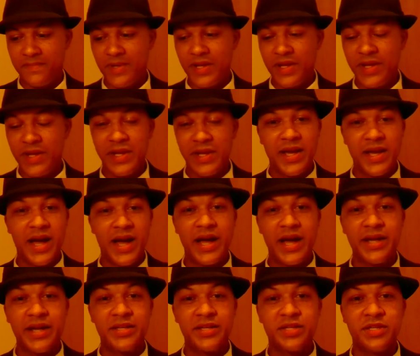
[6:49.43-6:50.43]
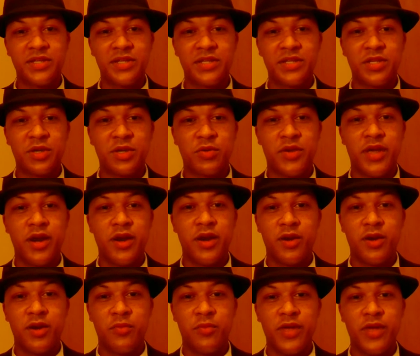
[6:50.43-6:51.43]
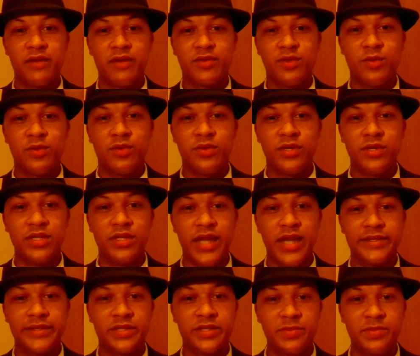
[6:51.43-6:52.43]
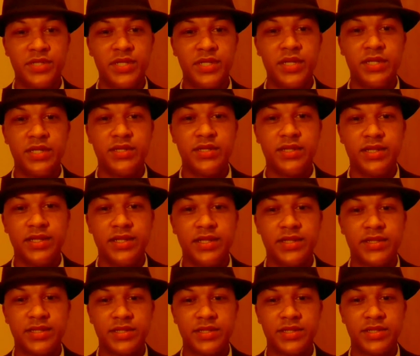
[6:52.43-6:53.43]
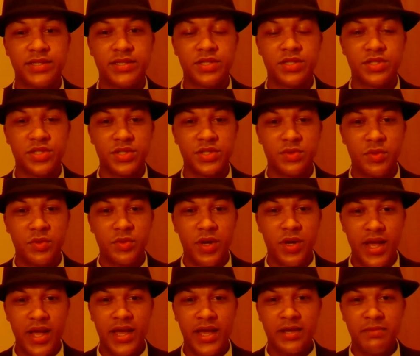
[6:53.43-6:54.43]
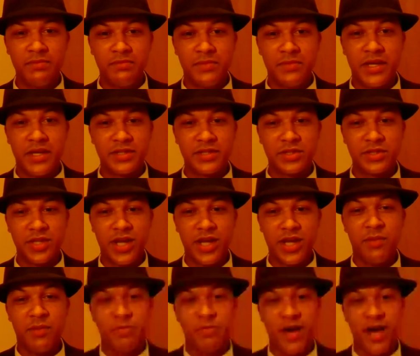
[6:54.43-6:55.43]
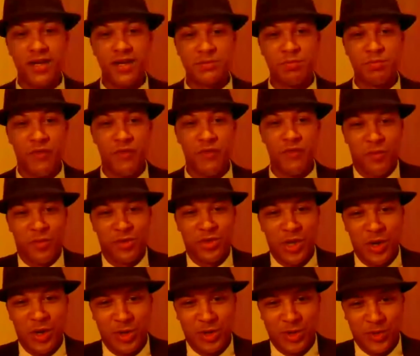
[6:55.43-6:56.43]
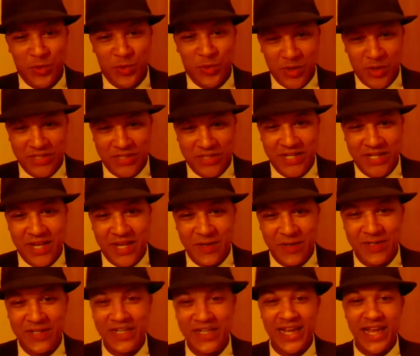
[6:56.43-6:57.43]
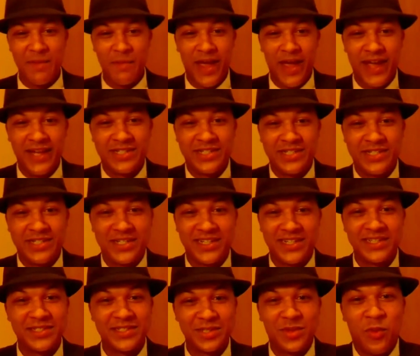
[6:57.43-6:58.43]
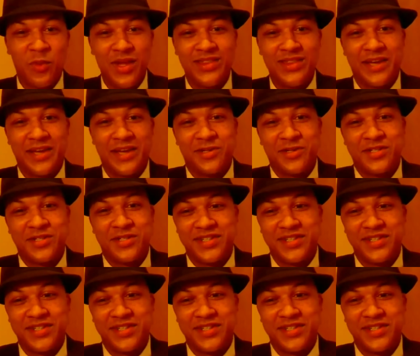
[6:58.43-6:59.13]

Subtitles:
I don't care. It has to be seen. It's a zombie apocalypse movie with Arnold Schwarzenegger. Imagine just the one-liners.